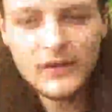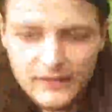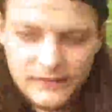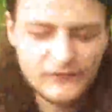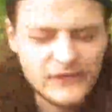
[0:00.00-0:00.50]
Let it
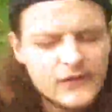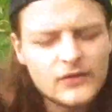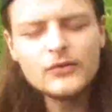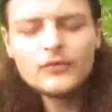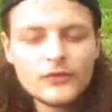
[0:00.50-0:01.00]

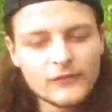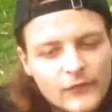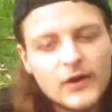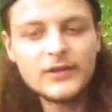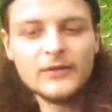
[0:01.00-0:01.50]
feel the
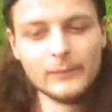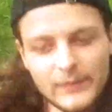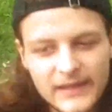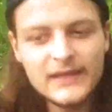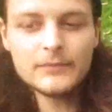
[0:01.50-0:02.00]
fucking
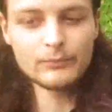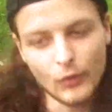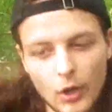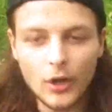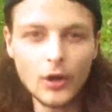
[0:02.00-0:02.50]
beat,
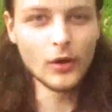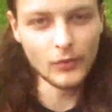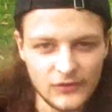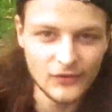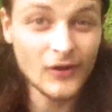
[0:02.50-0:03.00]
bro.
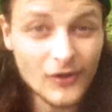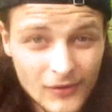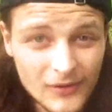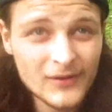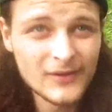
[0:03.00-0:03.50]
You know?
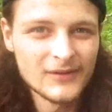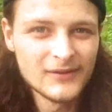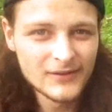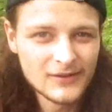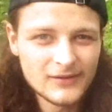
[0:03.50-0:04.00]

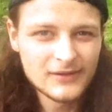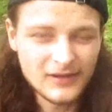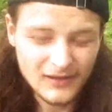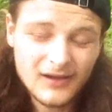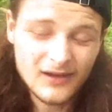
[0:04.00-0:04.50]

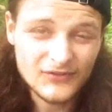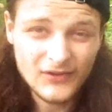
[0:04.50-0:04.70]
Because